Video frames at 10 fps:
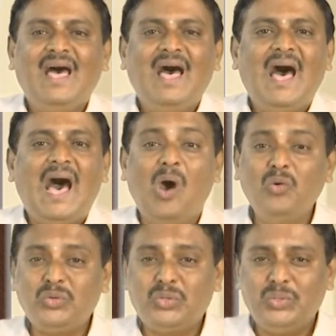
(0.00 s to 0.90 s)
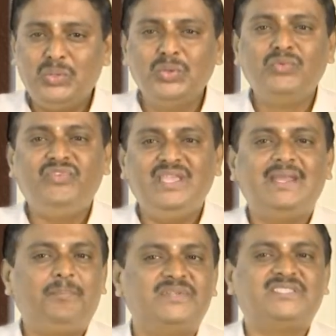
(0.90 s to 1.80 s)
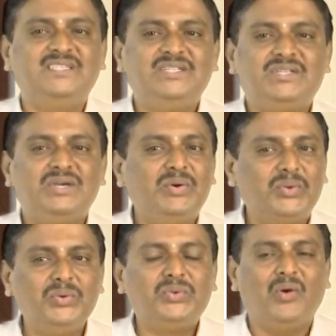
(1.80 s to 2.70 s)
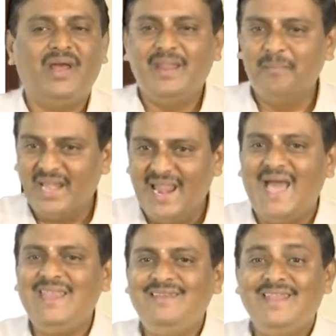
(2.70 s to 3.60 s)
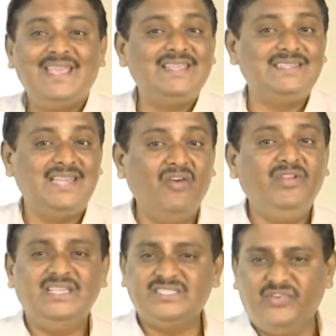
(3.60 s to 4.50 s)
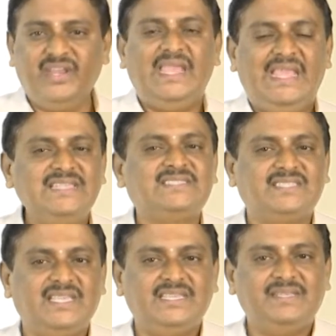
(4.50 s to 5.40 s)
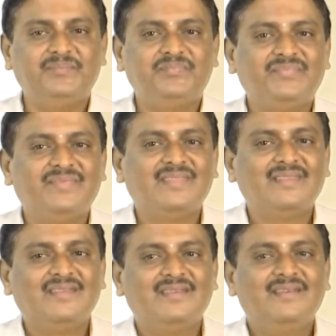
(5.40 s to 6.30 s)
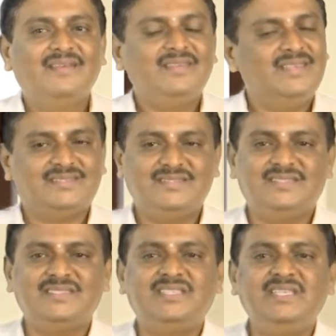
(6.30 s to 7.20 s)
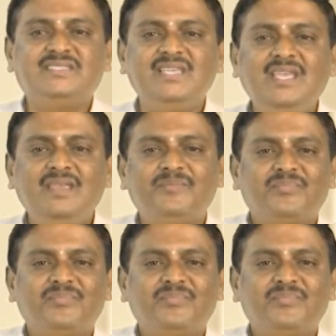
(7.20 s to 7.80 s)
How do we represent root 2 on number line? Now it is very easy. Yes, this is easy.